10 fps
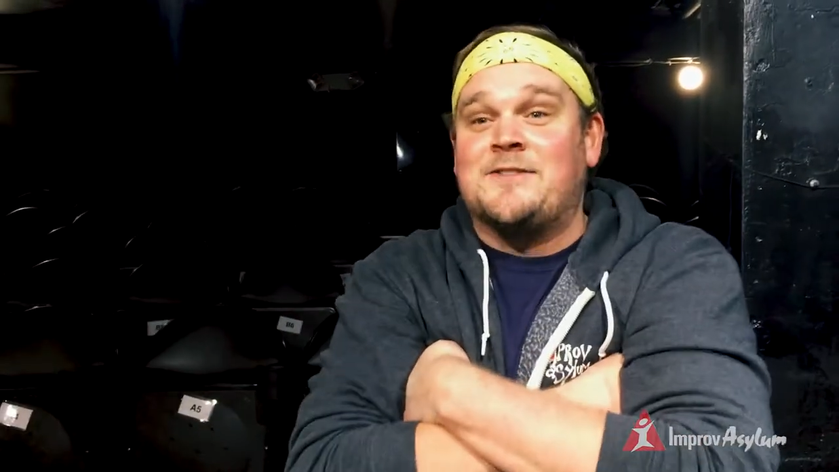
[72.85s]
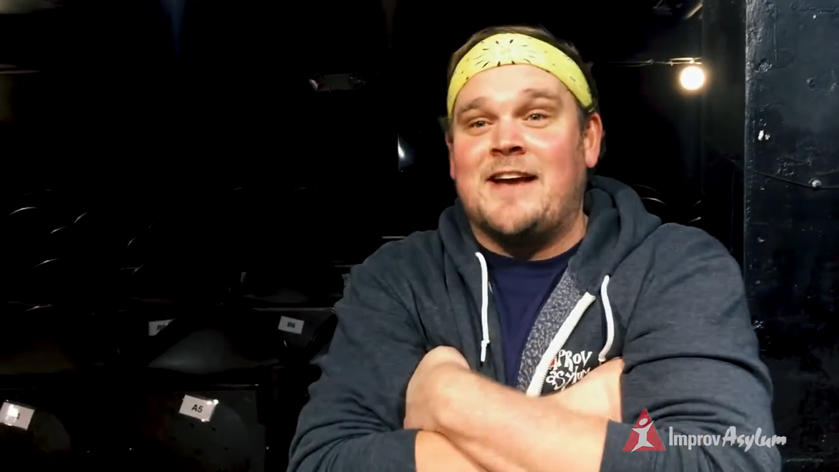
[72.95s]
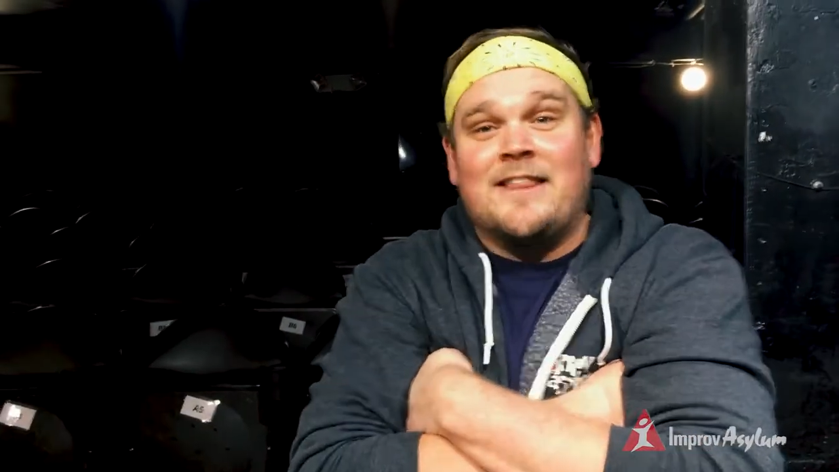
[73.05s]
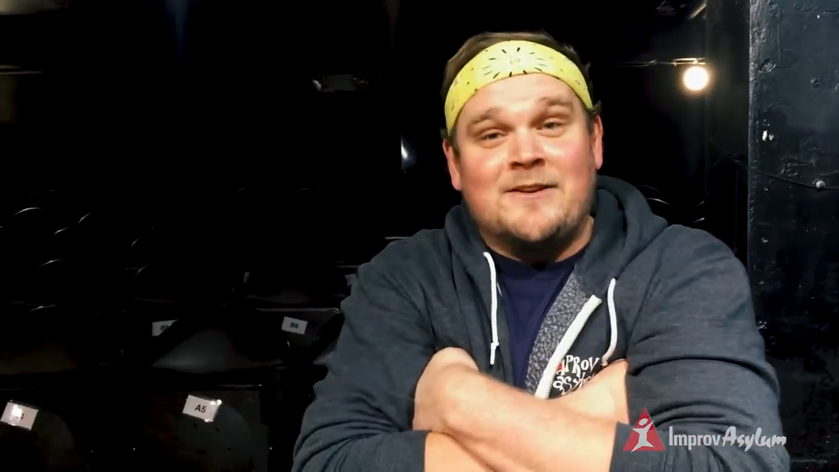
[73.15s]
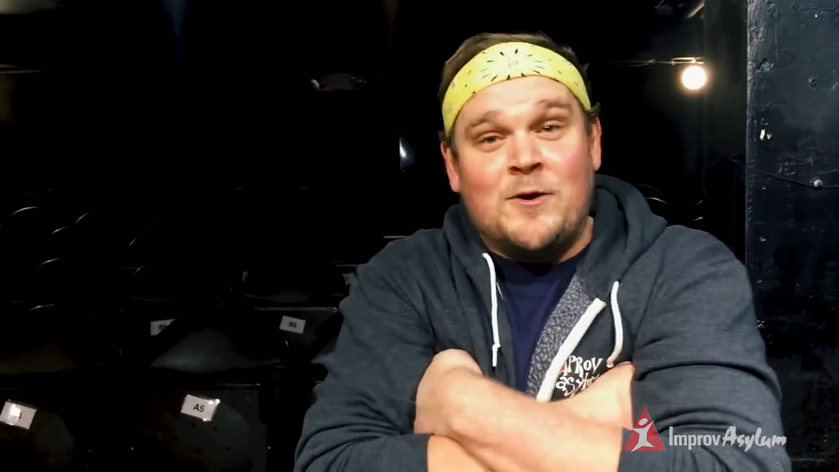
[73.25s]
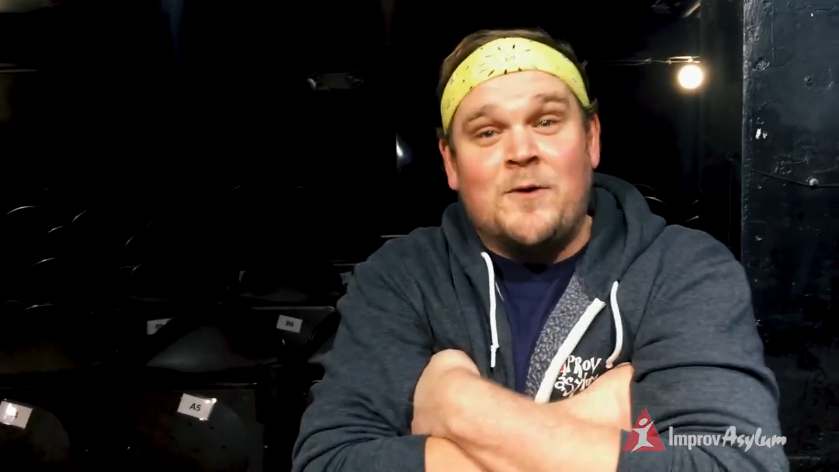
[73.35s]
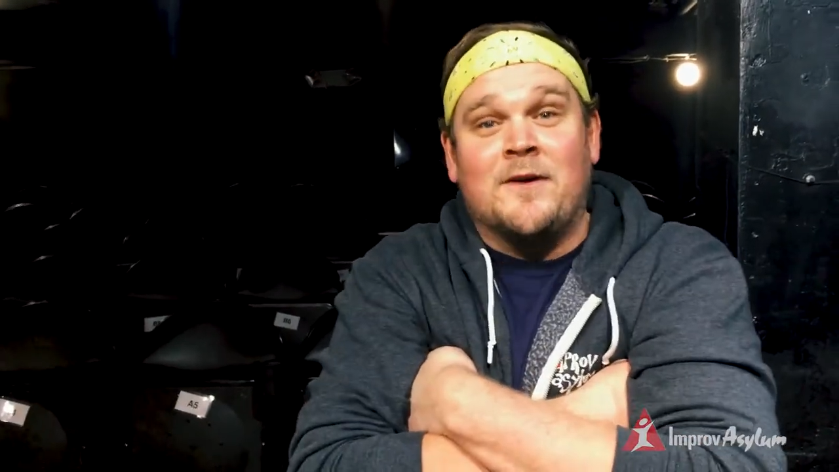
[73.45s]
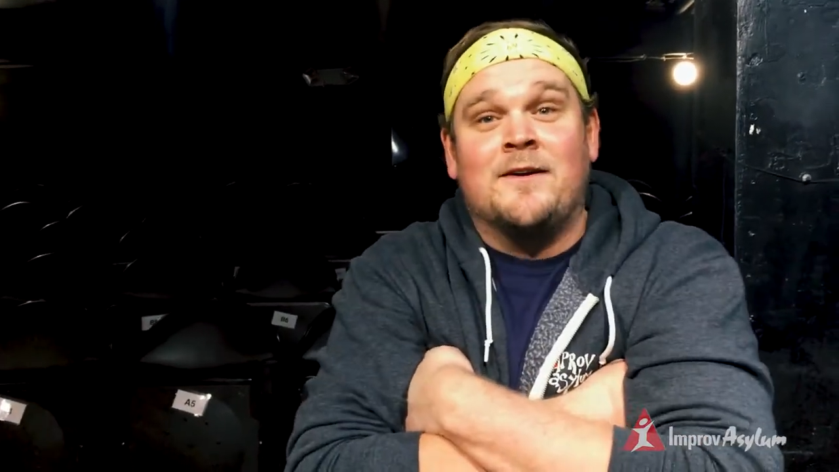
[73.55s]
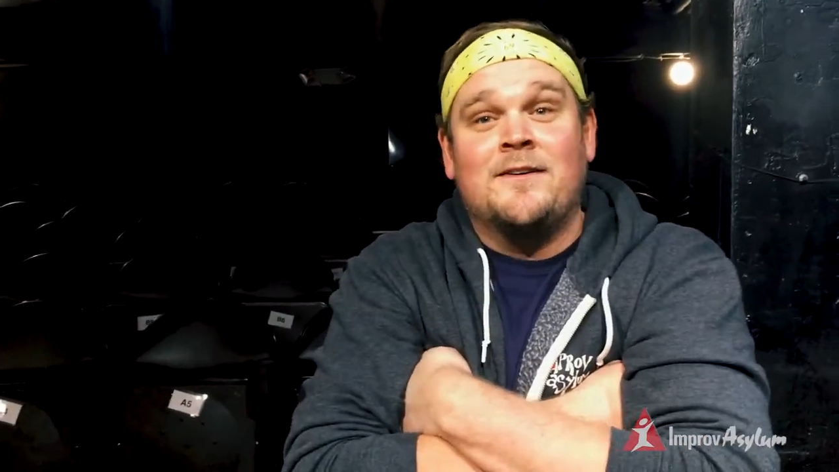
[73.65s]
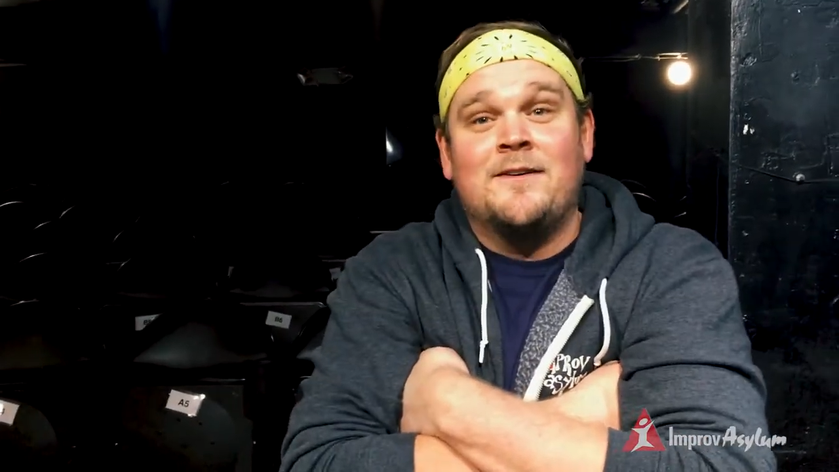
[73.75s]
outside the
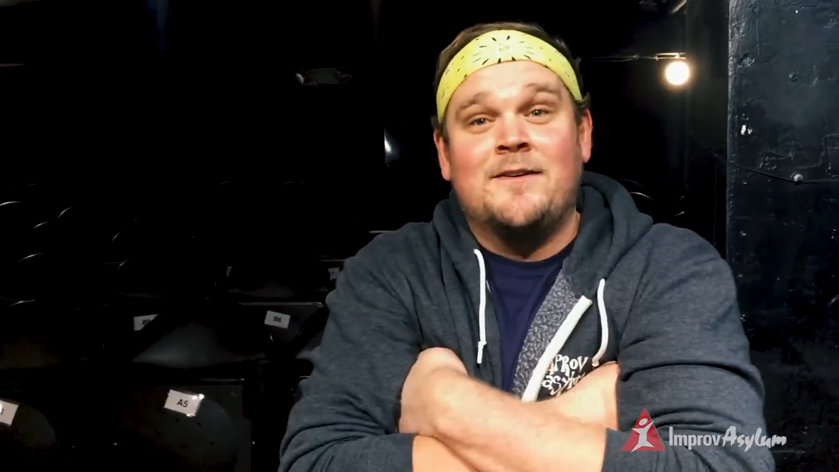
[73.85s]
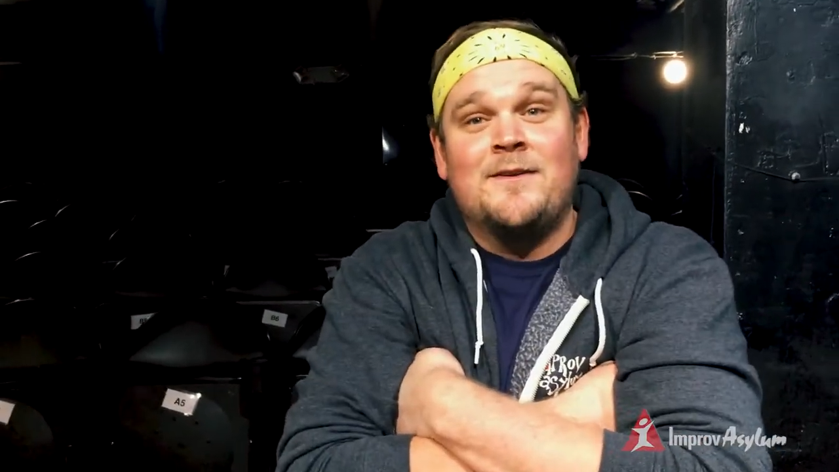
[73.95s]
door,